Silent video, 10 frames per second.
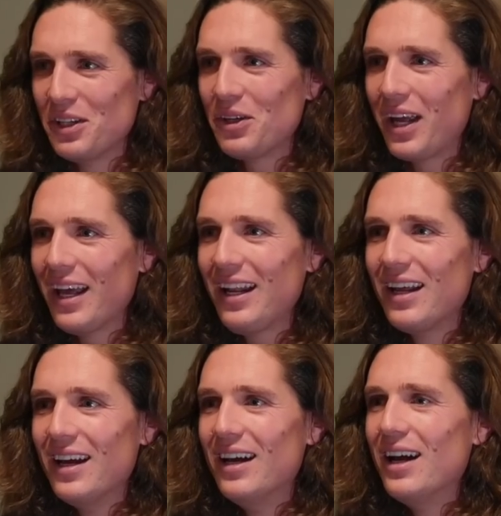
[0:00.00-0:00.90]
little kid
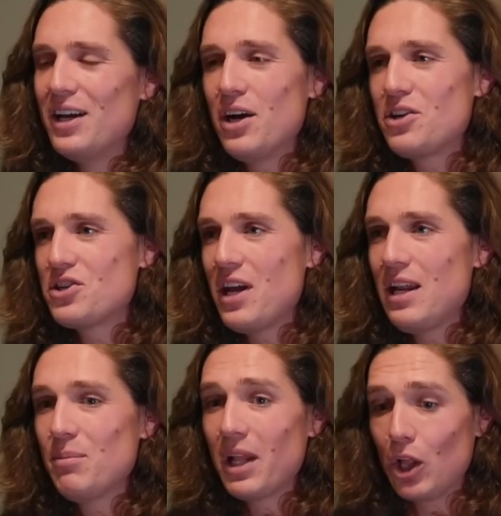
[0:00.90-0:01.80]
at Dodger
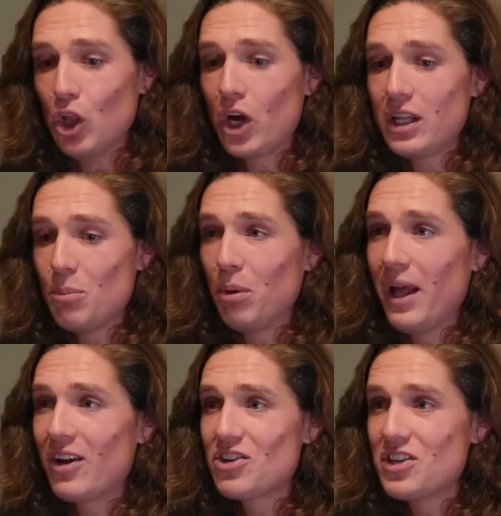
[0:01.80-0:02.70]
Stadium and like look at the
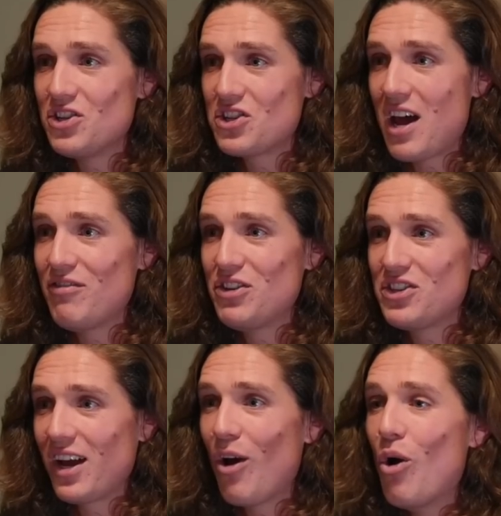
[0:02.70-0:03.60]
players and just have this
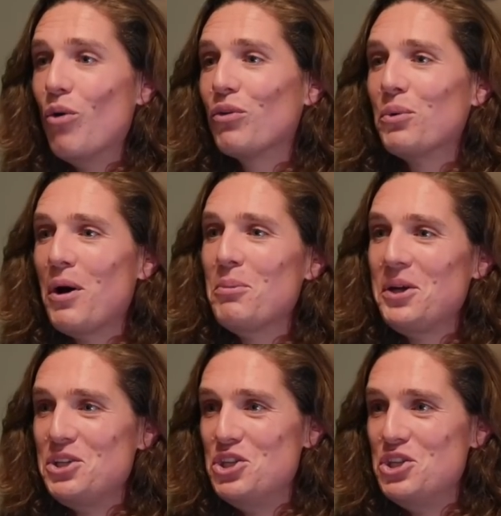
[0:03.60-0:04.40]
like overwhelming